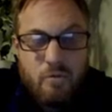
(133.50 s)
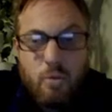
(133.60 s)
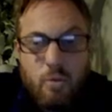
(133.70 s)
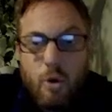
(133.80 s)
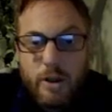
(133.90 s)

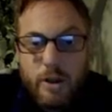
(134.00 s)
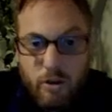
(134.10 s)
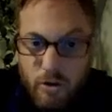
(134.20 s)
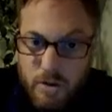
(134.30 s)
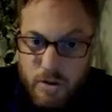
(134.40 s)
walking
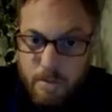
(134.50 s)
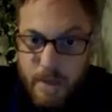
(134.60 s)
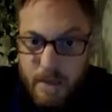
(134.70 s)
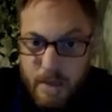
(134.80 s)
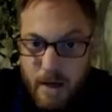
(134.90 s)
across a
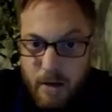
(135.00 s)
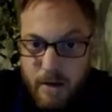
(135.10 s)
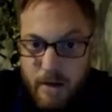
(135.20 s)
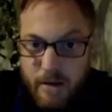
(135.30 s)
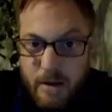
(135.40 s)
beam,
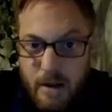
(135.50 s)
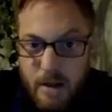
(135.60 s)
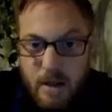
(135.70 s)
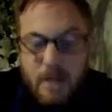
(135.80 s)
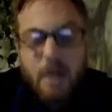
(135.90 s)
however,
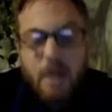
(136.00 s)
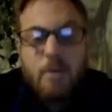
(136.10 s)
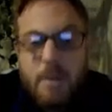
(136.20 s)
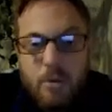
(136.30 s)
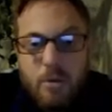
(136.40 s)
that would
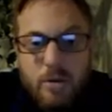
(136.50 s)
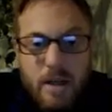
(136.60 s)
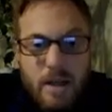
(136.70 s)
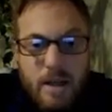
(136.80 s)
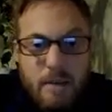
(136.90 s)
be more
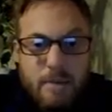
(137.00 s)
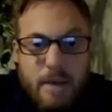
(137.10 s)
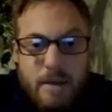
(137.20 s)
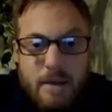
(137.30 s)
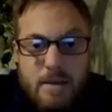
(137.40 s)
dynamic
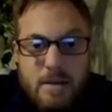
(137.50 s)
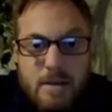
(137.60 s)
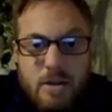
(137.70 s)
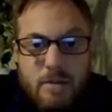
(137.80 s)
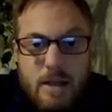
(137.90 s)
balance,
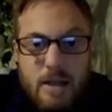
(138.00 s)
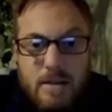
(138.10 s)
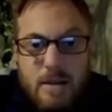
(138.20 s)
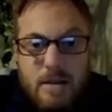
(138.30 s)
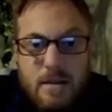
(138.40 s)

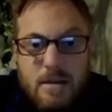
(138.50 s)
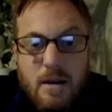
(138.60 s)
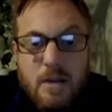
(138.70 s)
gymnastics.